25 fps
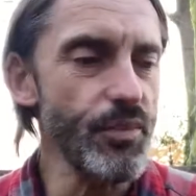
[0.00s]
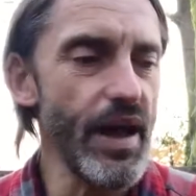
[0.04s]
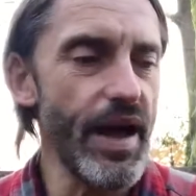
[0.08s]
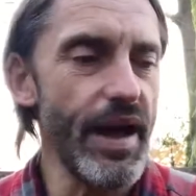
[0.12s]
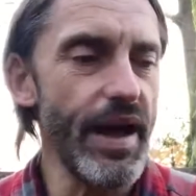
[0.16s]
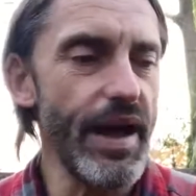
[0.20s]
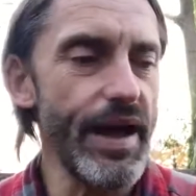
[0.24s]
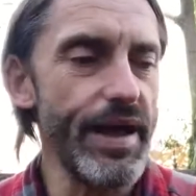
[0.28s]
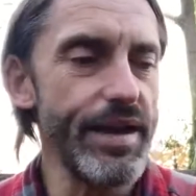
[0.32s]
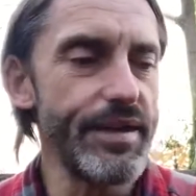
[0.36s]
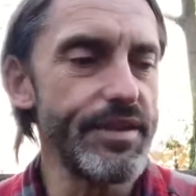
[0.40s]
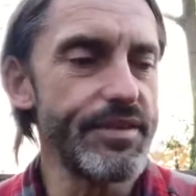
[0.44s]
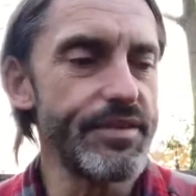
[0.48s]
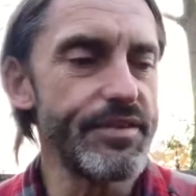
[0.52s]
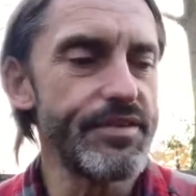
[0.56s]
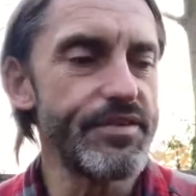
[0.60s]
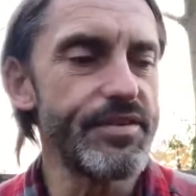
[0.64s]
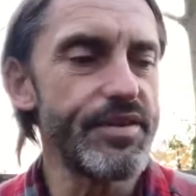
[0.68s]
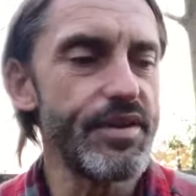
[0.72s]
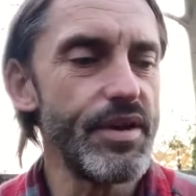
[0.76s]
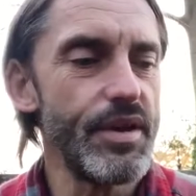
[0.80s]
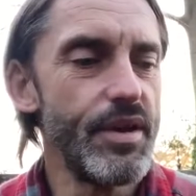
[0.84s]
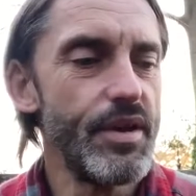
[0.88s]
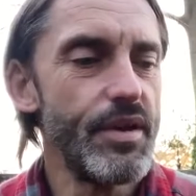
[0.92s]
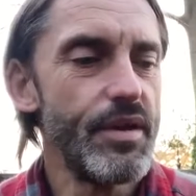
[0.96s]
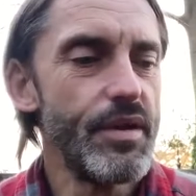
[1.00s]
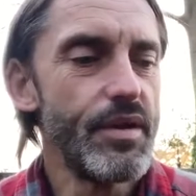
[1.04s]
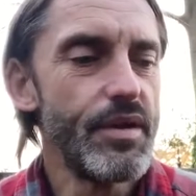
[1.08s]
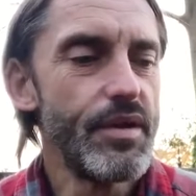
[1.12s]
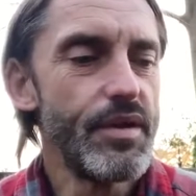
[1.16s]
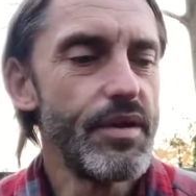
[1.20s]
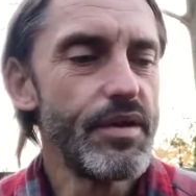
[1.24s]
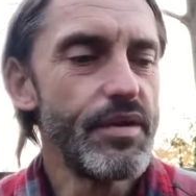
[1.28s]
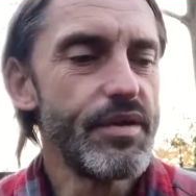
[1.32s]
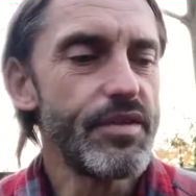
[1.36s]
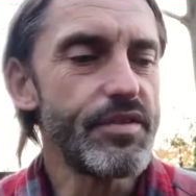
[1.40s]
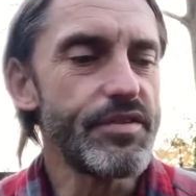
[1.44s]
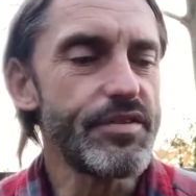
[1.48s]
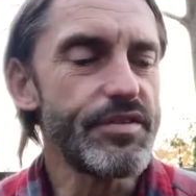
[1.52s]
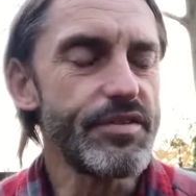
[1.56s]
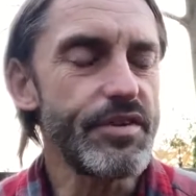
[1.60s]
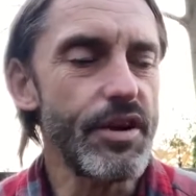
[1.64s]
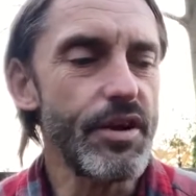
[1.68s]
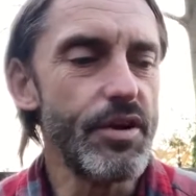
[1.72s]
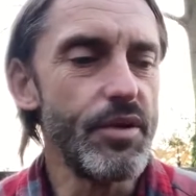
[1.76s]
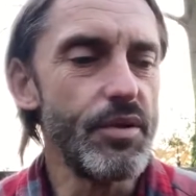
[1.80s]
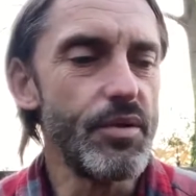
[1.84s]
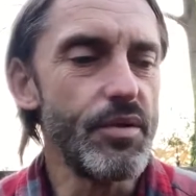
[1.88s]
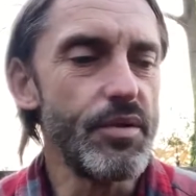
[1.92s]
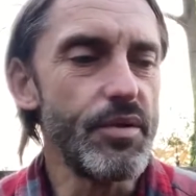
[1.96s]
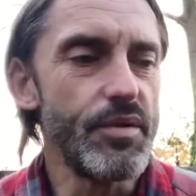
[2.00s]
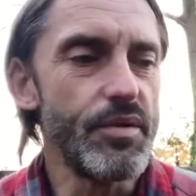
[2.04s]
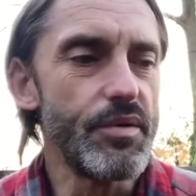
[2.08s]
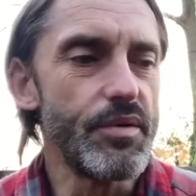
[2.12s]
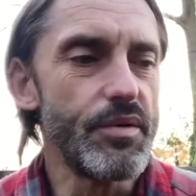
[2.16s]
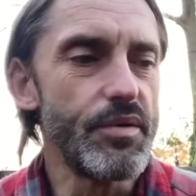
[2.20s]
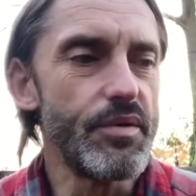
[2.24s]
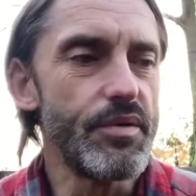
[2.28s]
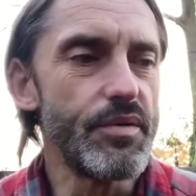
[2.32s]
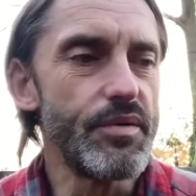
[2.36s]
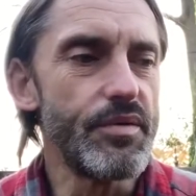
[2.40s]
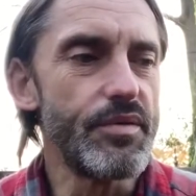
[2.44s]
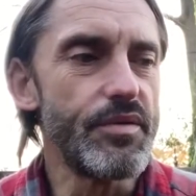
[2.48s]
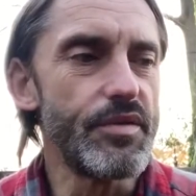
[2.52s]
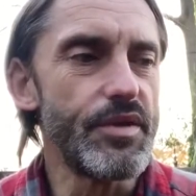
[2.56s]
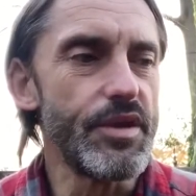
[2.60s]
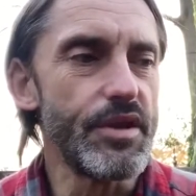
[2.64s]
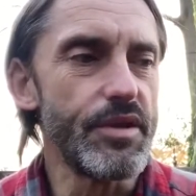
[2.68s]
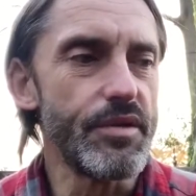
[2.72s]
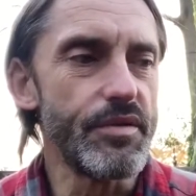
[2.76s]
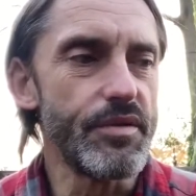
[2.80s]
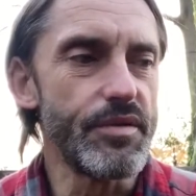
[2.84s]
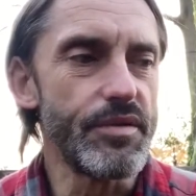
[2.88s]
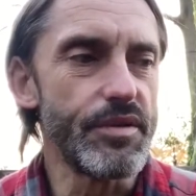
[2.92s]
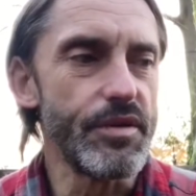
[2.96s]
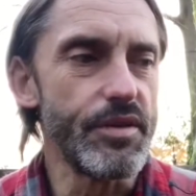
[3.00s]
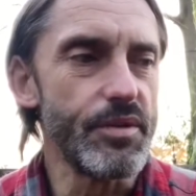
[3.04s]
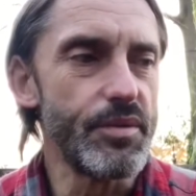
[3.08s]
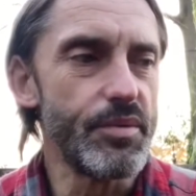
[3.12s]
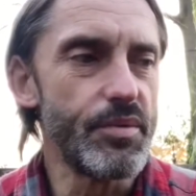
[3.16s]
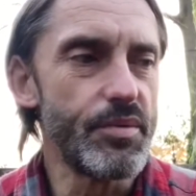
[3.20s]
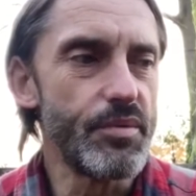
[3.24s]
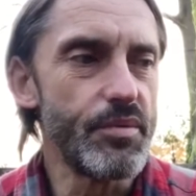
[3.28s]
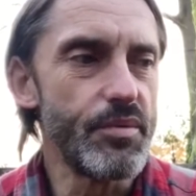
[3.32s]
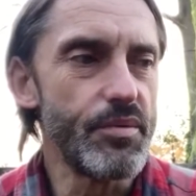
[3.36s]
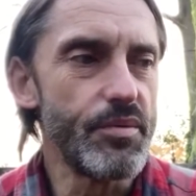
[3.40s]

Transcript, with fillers: and so the the